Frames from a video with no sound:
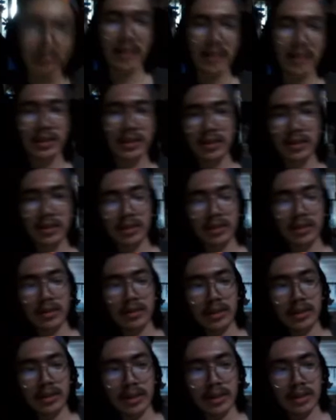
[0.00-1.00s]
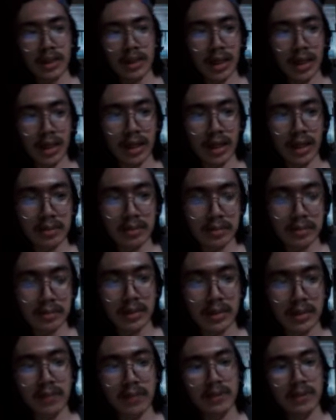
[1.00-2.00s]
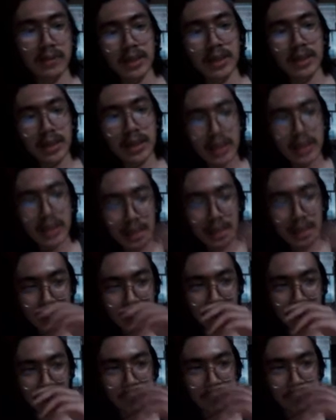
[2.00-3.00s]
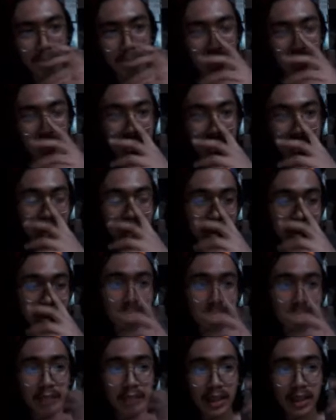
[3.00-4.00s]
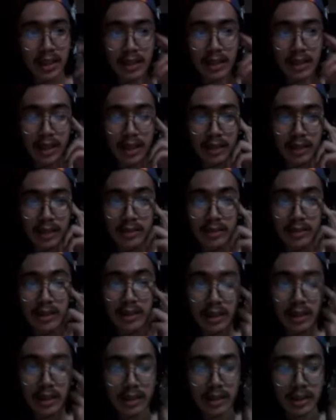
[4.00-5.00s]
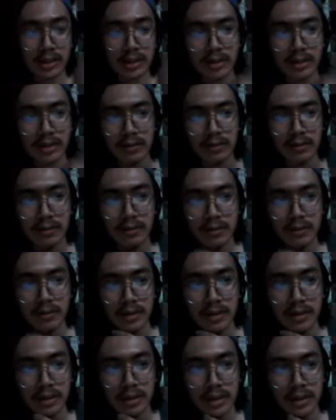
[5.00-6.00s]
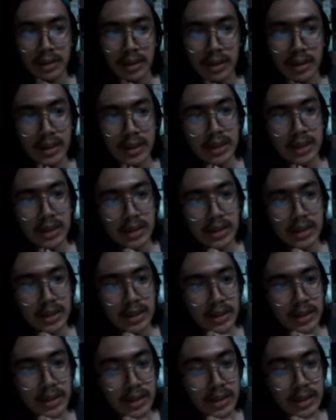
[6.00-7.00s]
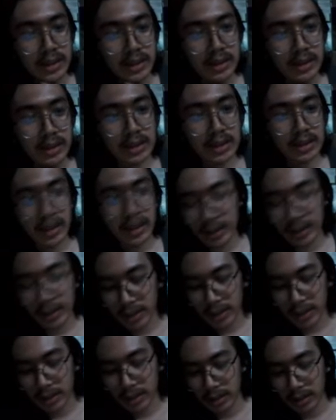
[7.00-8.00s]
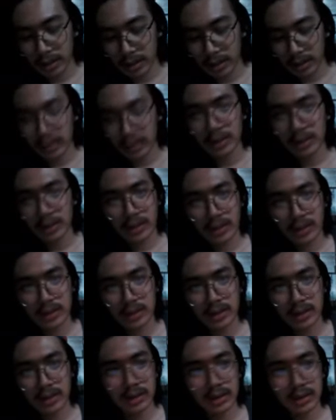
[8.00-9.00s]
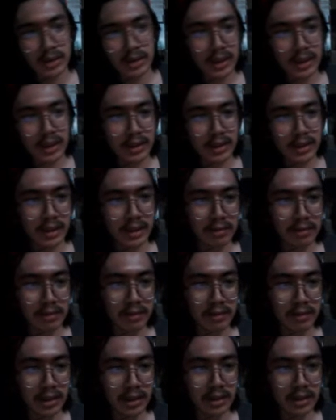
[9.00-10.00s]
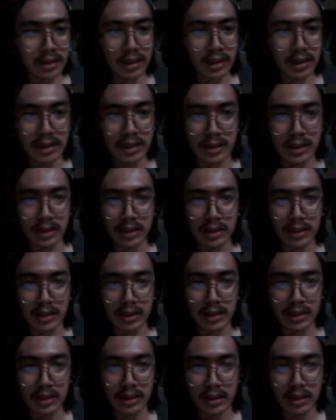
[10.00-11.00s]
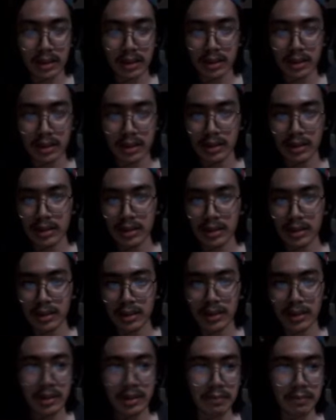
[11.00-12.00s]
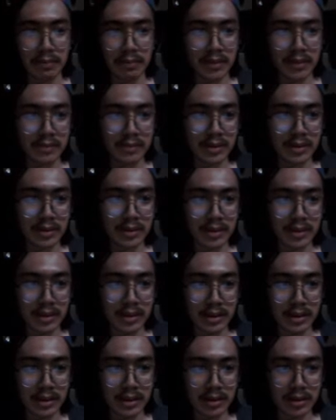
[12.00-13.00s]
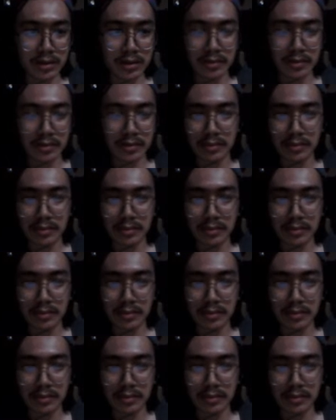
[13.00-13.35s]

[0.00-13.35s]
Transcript: So for the case of parallel in, parallel out, so it is slightly different than the previous. So